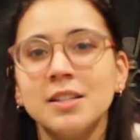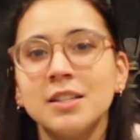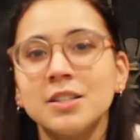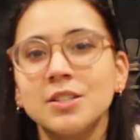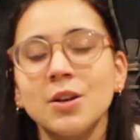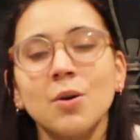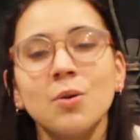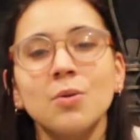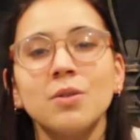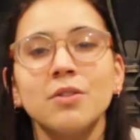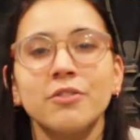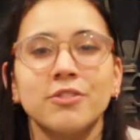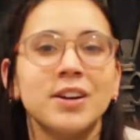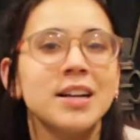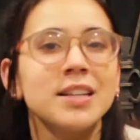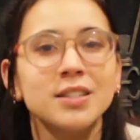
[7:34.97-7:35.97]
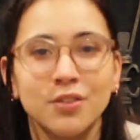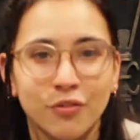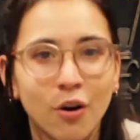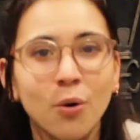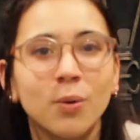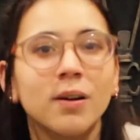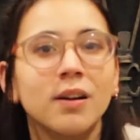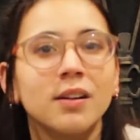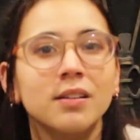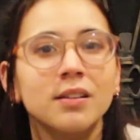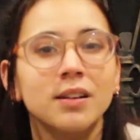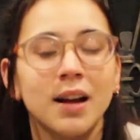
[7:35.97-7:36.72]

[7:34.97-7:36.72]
So, fast forward,